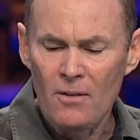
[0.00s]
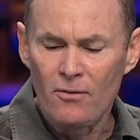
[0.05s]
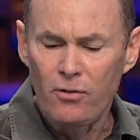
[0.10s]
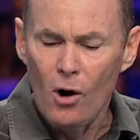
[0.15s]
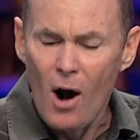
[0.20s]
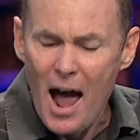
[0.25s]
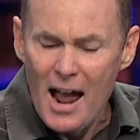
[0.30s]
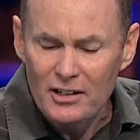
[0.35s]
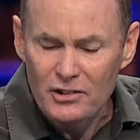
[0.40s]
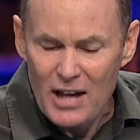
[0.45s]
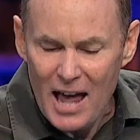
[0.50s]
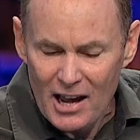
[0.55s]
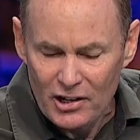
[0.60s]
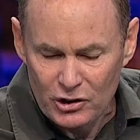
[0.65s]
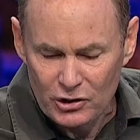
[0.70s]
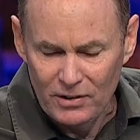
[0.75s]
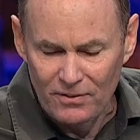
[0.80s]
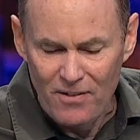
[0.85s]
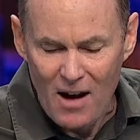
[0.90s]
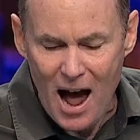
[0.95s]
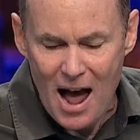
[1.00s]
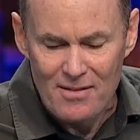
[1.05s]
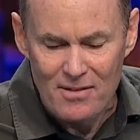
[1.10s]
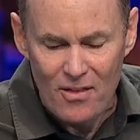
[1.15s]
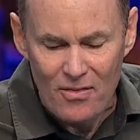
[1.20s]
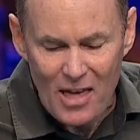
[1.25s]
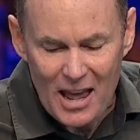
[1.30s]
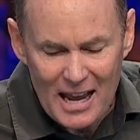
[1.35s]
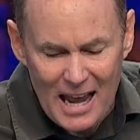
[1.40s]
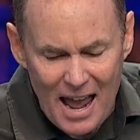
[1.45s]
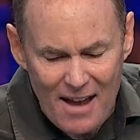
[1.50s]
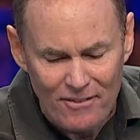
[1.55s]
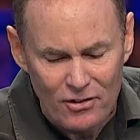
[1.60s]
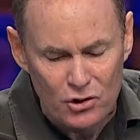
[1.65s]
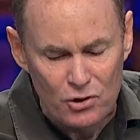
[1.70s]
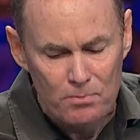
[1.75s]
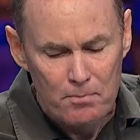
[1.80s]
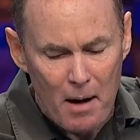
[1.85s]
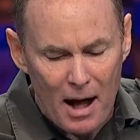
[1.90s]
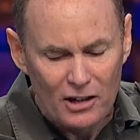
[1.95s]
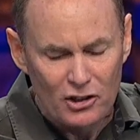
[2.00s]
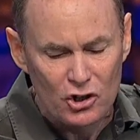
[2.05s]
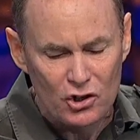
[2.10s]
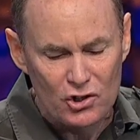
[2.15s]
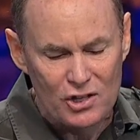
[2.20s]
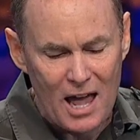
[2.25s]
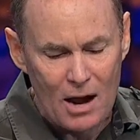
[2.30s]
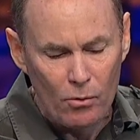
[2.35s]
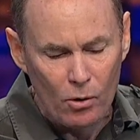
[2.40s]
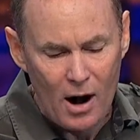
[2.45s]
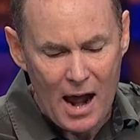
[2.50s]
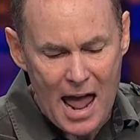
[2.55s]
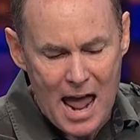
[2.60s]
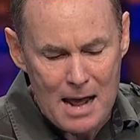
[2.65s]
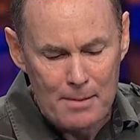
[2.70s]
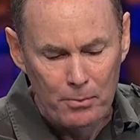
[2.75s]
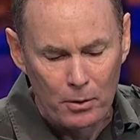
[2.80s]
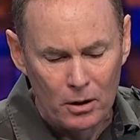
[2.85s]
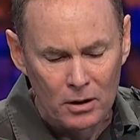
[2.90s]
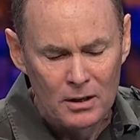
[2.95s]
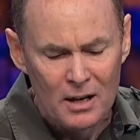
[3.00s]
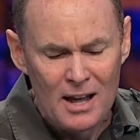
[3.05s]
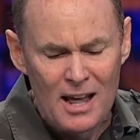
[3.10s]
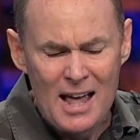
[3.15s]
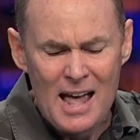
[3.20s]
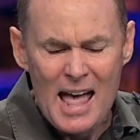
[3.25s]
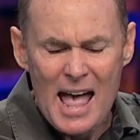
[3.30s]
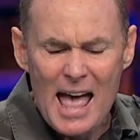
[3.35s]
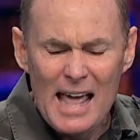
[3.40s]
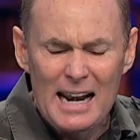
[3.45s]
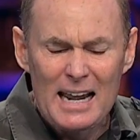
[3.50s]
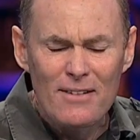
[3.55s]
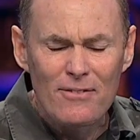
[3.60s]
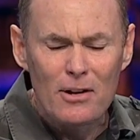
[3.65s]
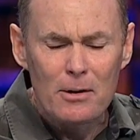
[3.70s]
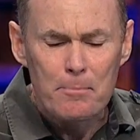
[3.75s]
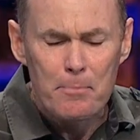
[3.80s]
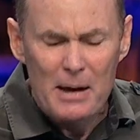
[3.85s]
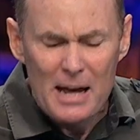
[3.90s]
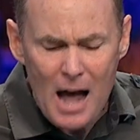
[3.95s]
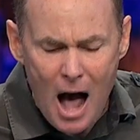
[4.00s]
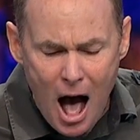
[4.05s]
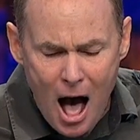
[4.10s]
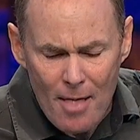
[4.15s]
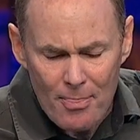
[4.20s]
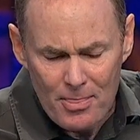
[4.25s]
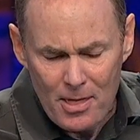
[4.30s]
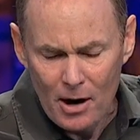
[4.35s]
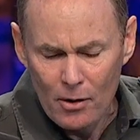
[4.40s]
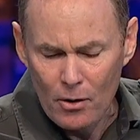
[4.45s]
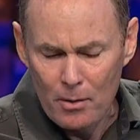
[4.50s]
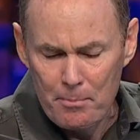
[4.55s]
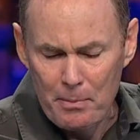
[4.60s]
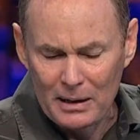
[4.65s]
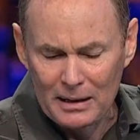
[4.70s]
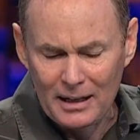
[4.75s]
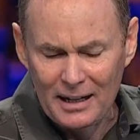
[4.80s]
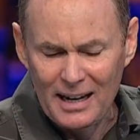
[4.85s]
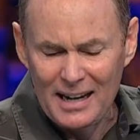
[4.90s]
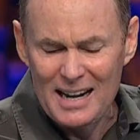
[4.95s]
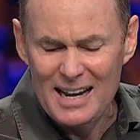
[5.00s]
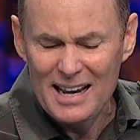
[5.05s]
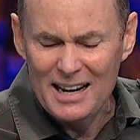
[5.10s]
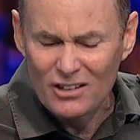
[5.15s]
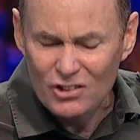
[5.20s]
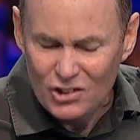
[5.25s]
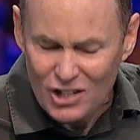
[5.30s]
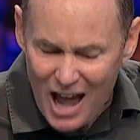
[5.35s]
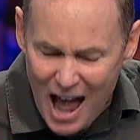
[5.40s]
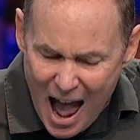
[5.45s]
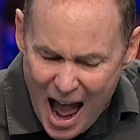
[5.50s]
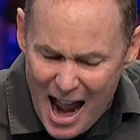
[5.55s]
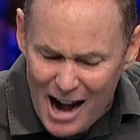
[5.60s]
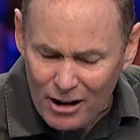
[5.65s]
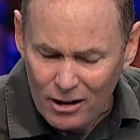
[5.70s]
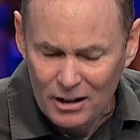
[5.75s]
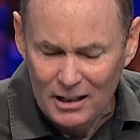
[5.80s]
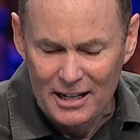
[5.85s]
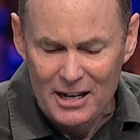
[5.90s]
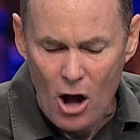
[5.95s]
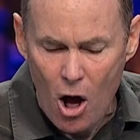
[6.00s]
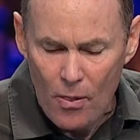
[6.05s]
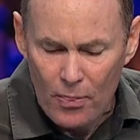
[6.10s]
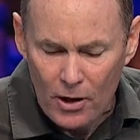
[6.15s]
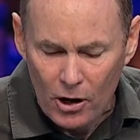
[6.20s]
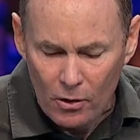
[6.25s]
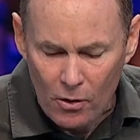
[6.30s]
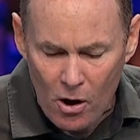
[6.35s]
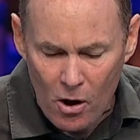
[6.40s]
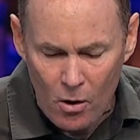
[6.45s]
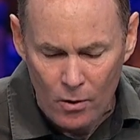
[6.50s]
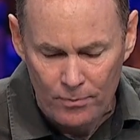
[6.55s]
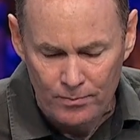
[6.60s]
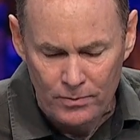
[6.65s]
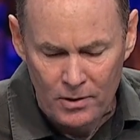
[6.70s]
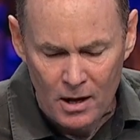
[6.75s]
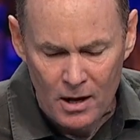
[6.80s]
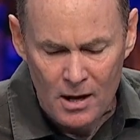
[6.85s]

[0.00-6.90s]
For I testify that they gave as much as they were able, and even beyond their ability, entirely on their own.